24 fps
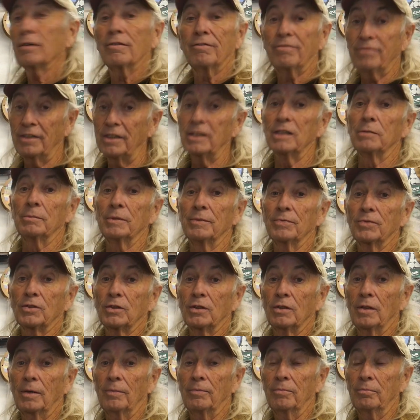of filament
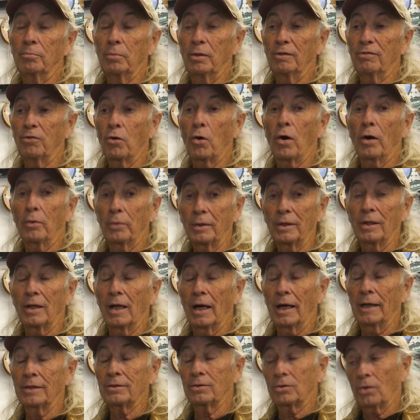to, before I
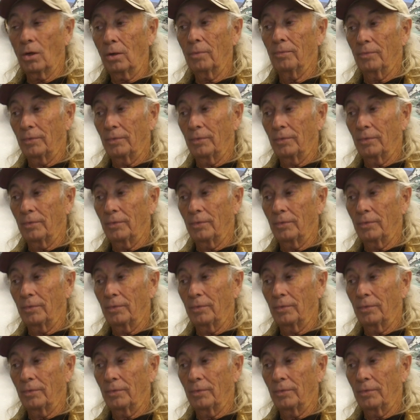realized,